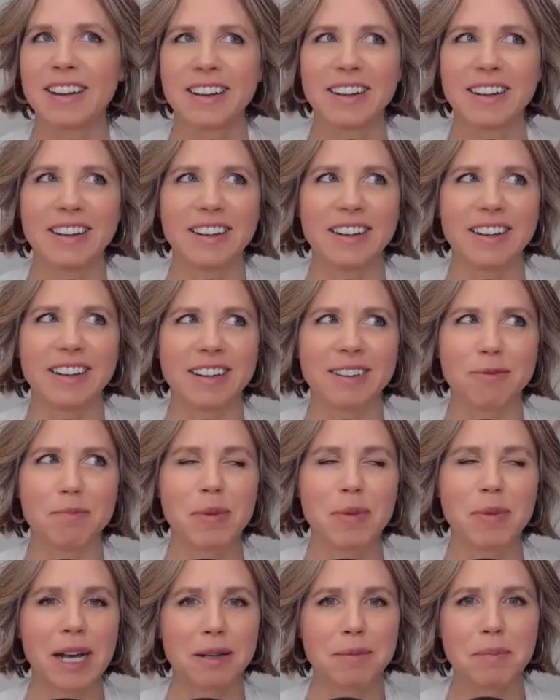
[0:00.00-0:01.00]
a
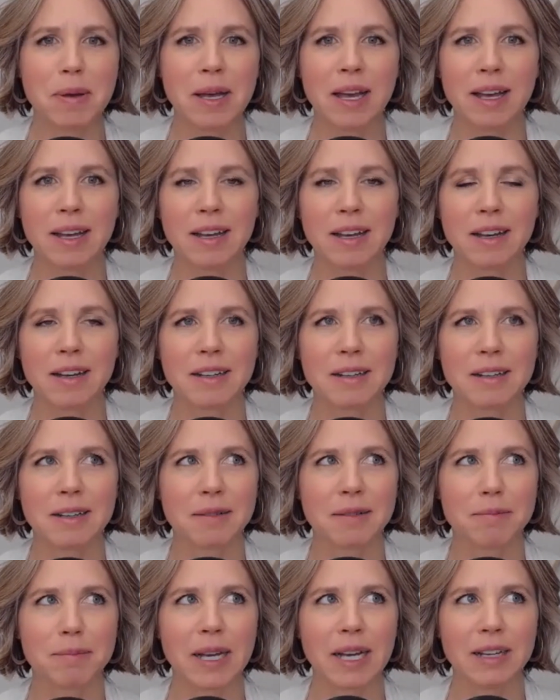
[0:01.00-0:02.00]
backpack
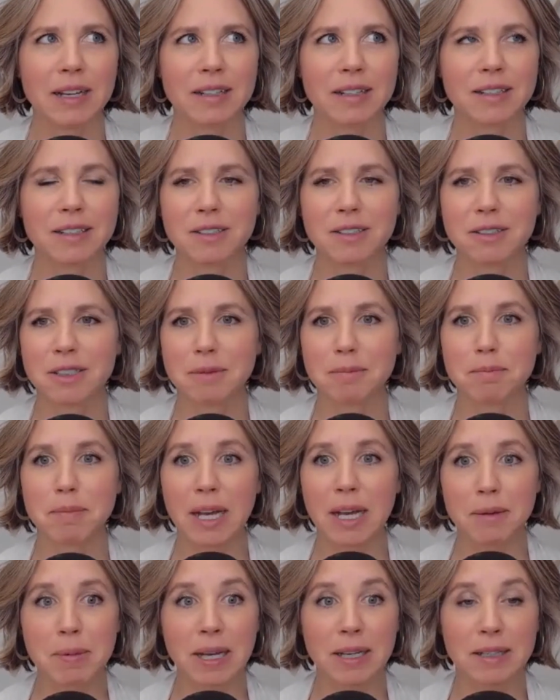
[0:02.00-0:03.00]
uh backcountry
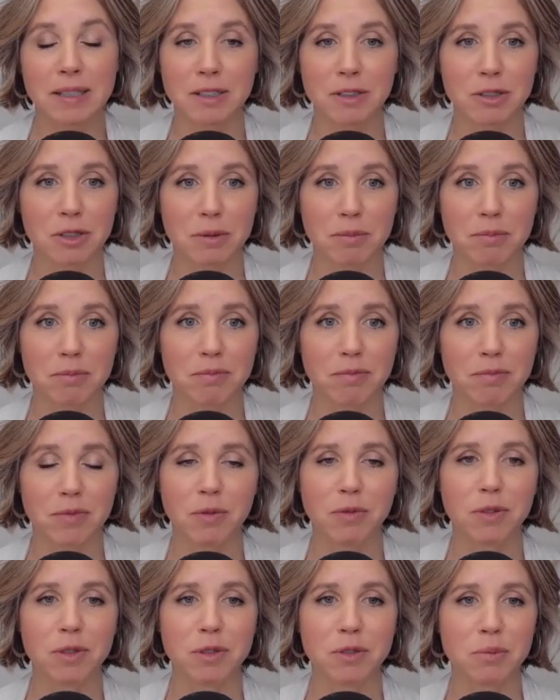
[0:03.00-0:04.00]
backpacking trip. The
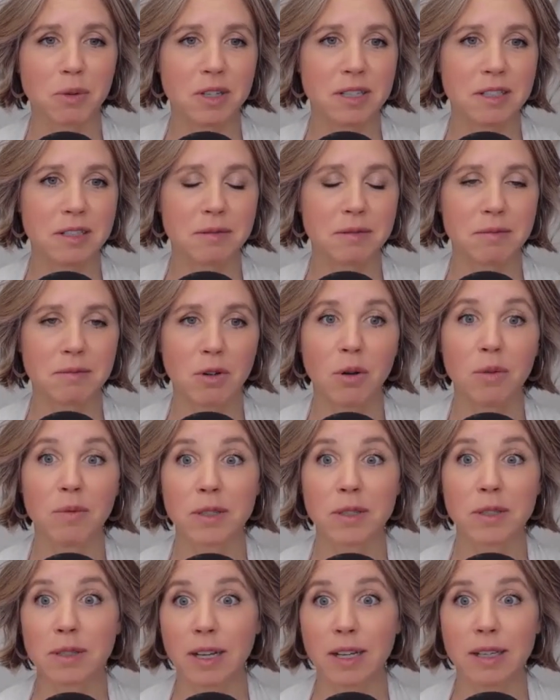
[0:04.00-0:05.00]
1st mm-hmm. one
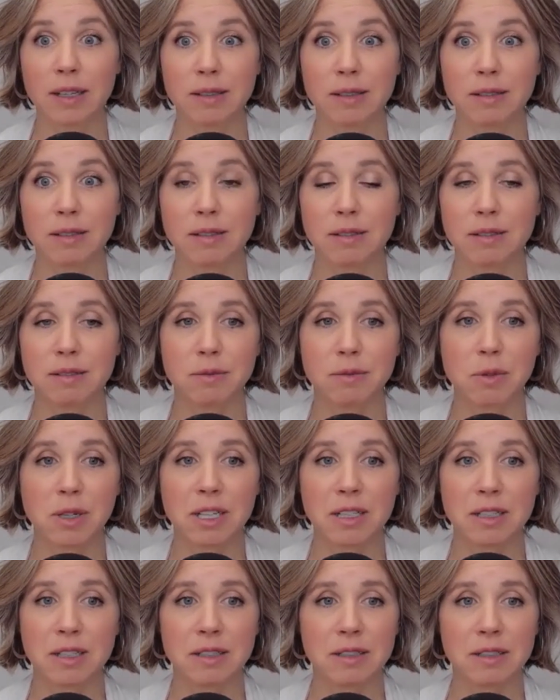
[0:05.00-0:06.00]
overnight uh-huh.
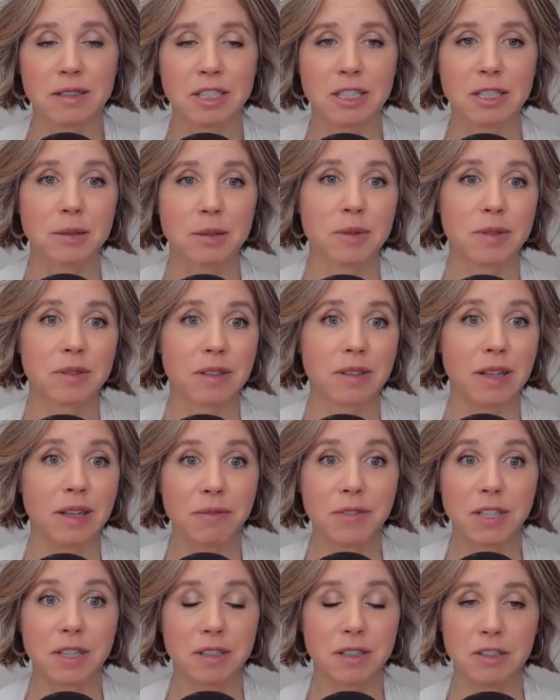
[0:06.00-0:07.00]
when uh-huh. she was
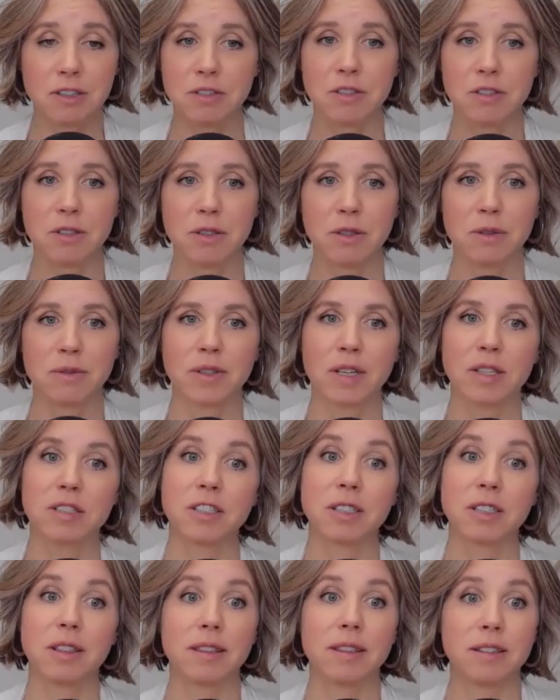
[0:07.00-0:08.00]
11, just the two of us.
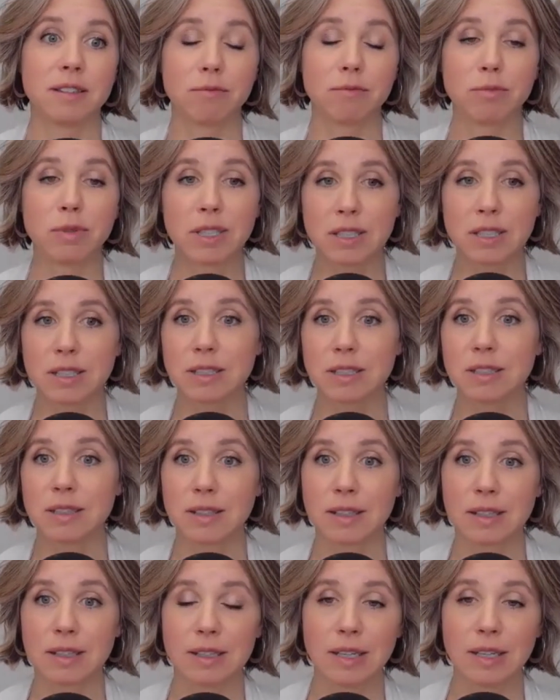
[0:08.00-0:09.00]
She really into
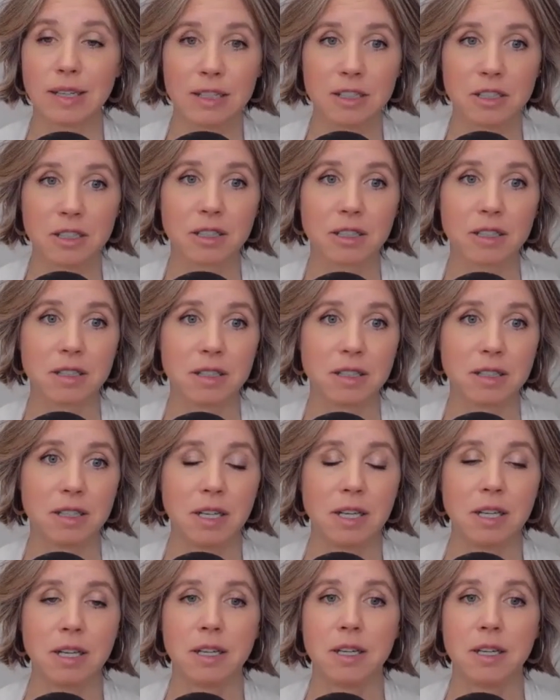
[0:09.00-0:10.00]
like nature and This is